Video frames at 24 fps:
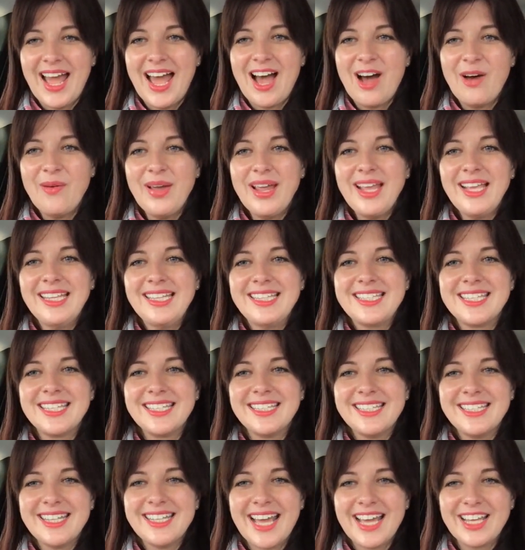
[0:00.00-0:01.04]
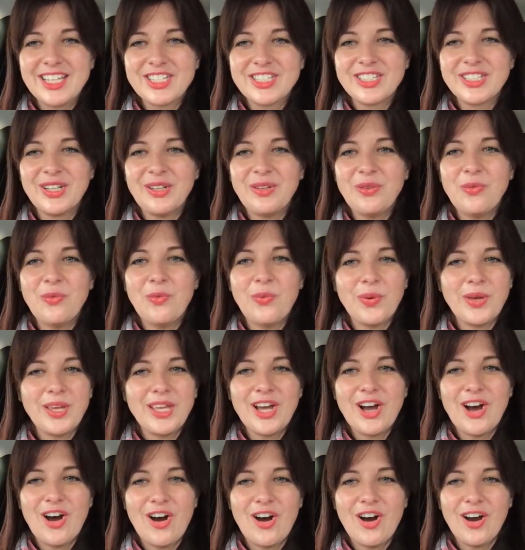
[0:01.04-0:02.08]
How international we
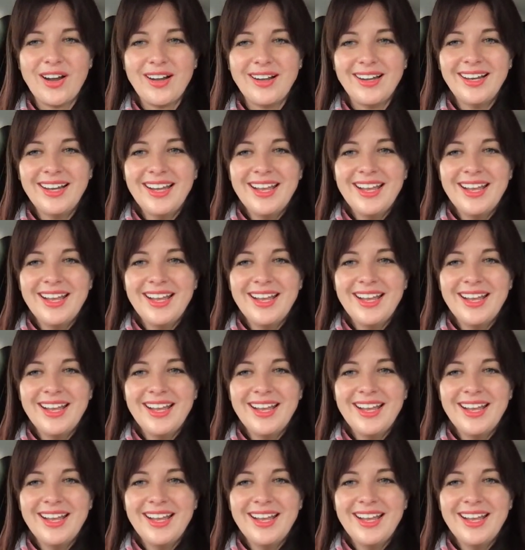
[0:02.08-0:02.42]
are.